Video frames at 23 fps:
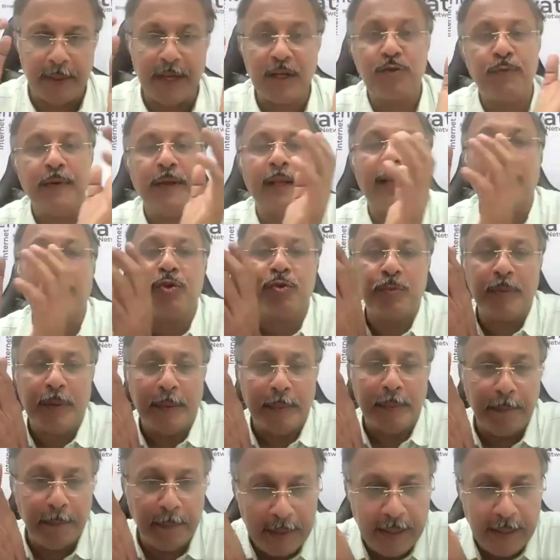Plus, we'll also
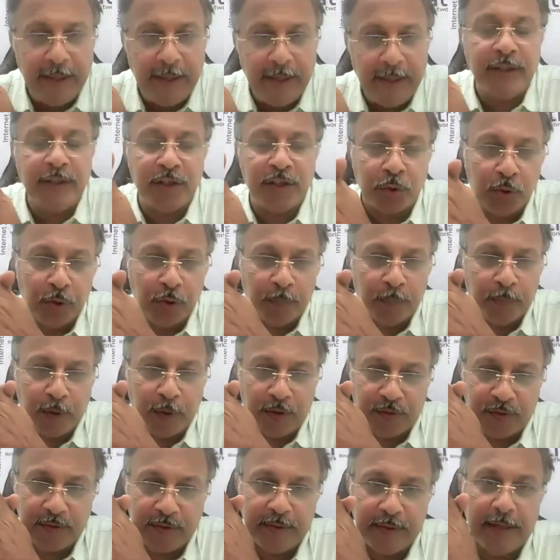be building this whole
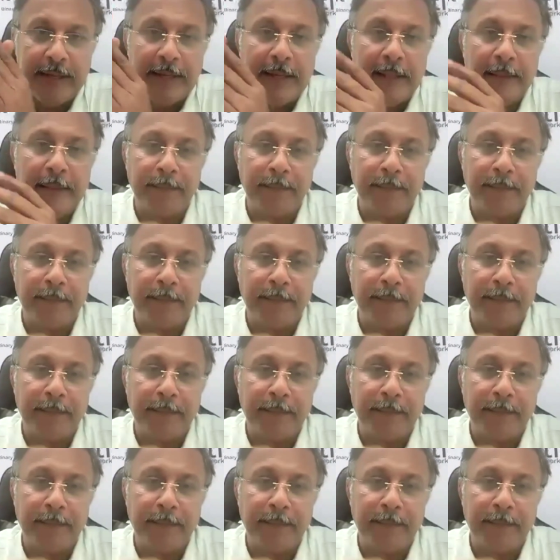process.